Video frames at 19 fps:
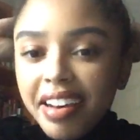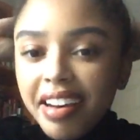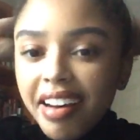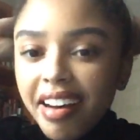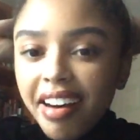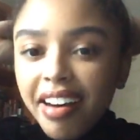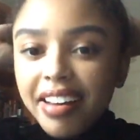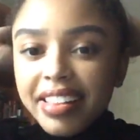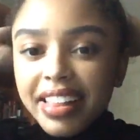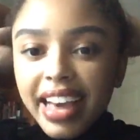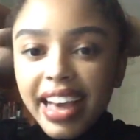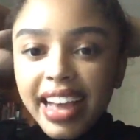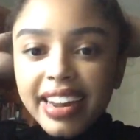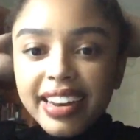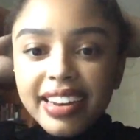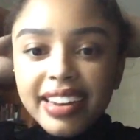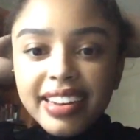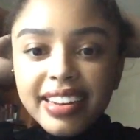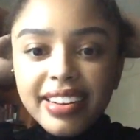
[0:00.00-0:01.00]
all
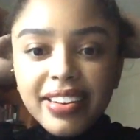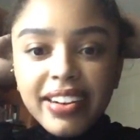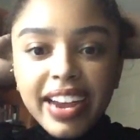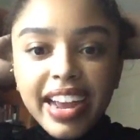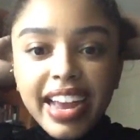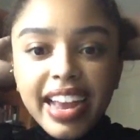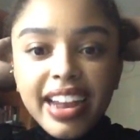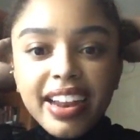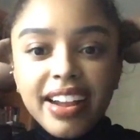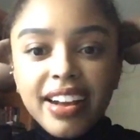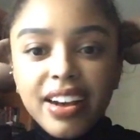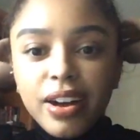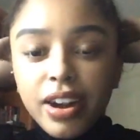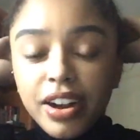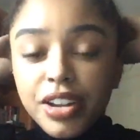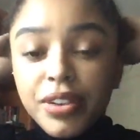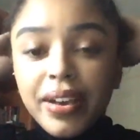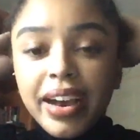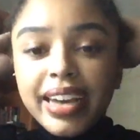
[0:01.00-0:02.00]
that great.
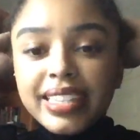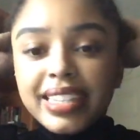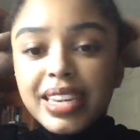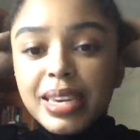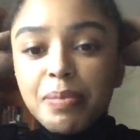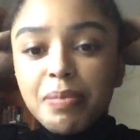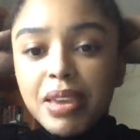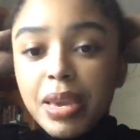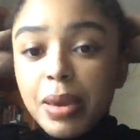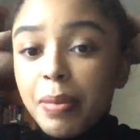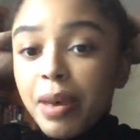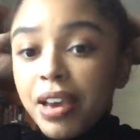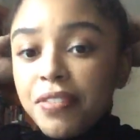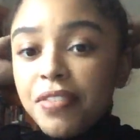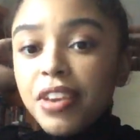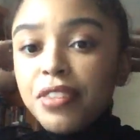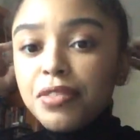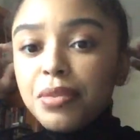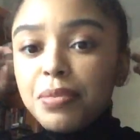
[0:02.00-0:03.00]
Are you asking me my
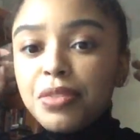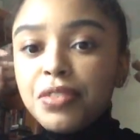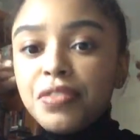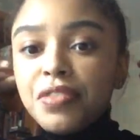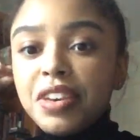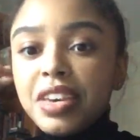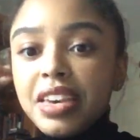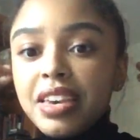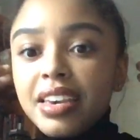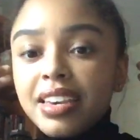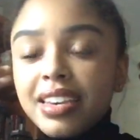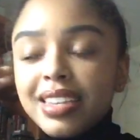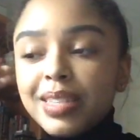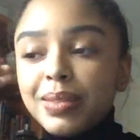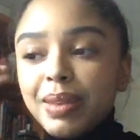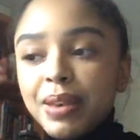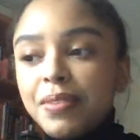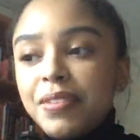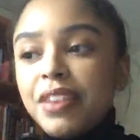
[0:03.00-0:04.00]
favorite movie? Because
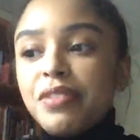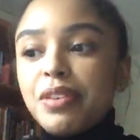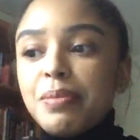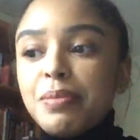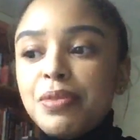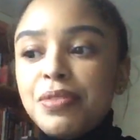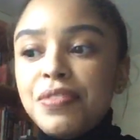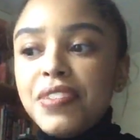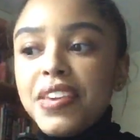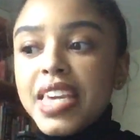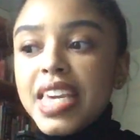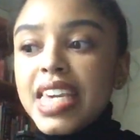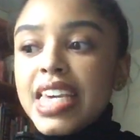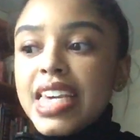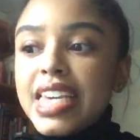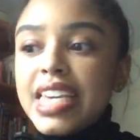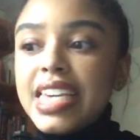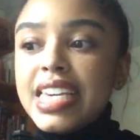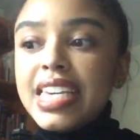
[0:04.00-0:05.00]
my favorite movie
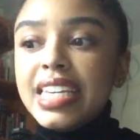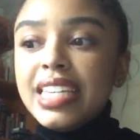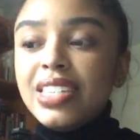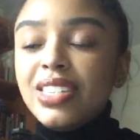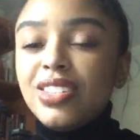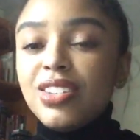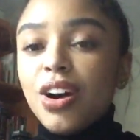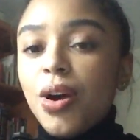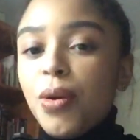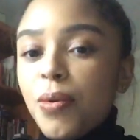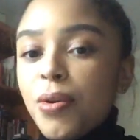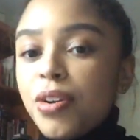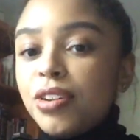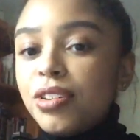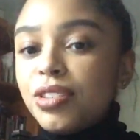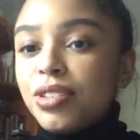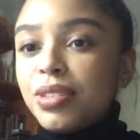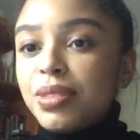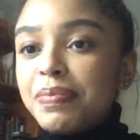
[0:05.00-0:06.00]
is Star
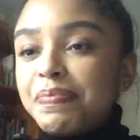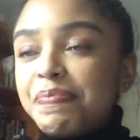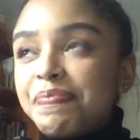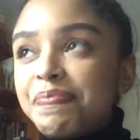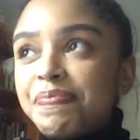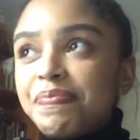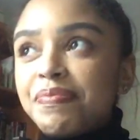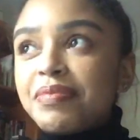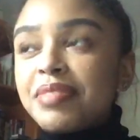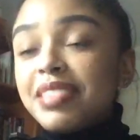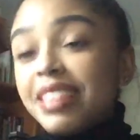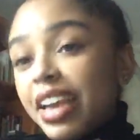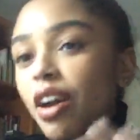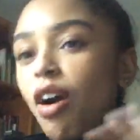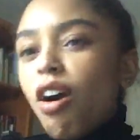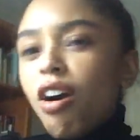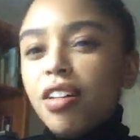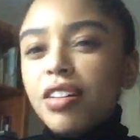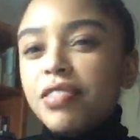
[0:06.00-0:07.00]
Wars. Like,
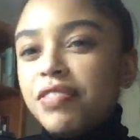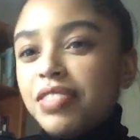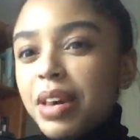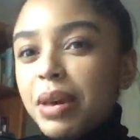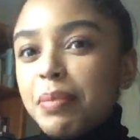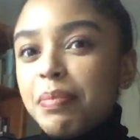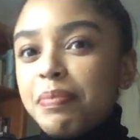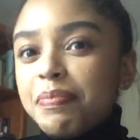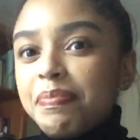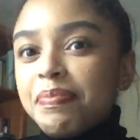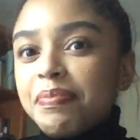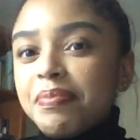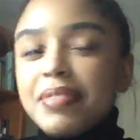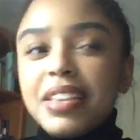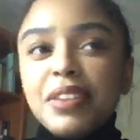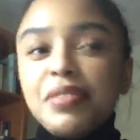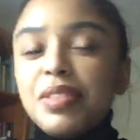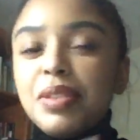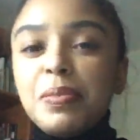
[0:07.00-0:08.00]
all of them.
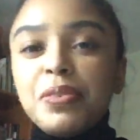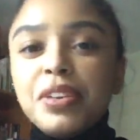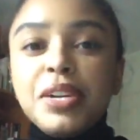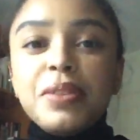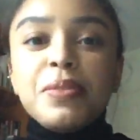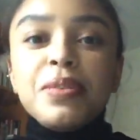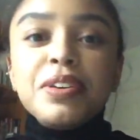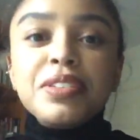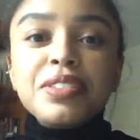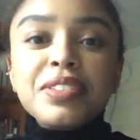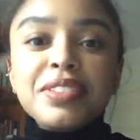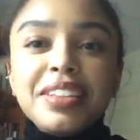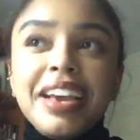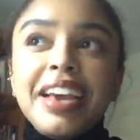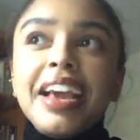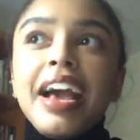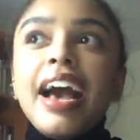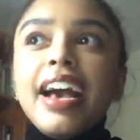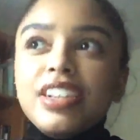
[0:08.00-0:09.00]
Even the prequels.
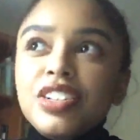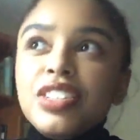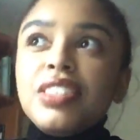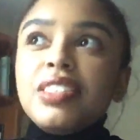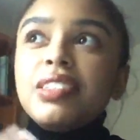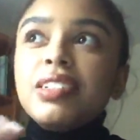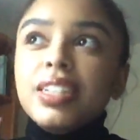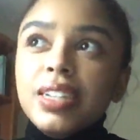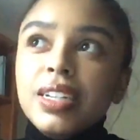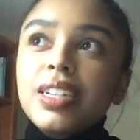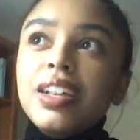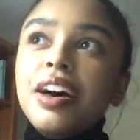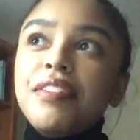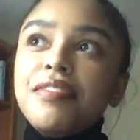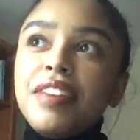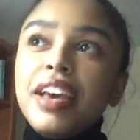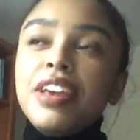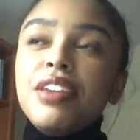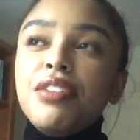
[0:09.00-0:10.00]
Like, I just
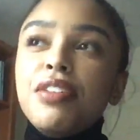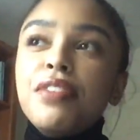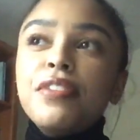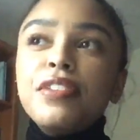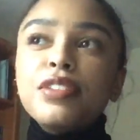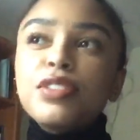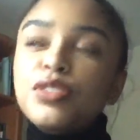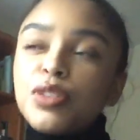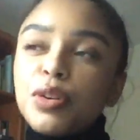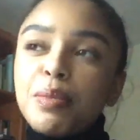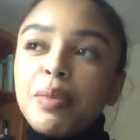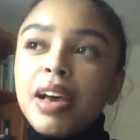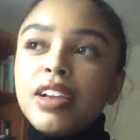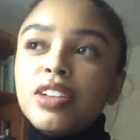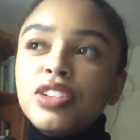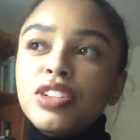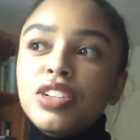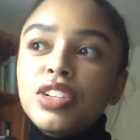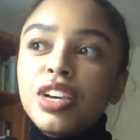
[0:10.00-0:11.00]
love that universe so
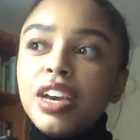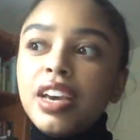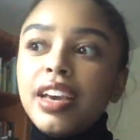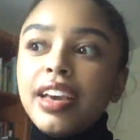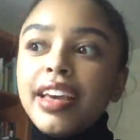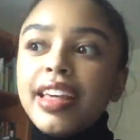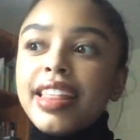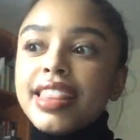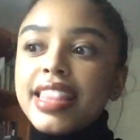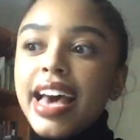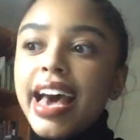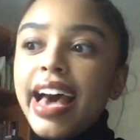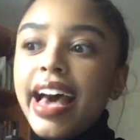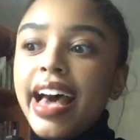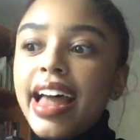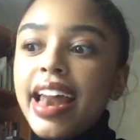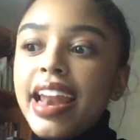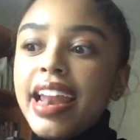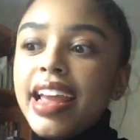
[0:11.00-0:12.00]
much
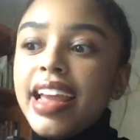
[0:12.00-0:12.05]
that,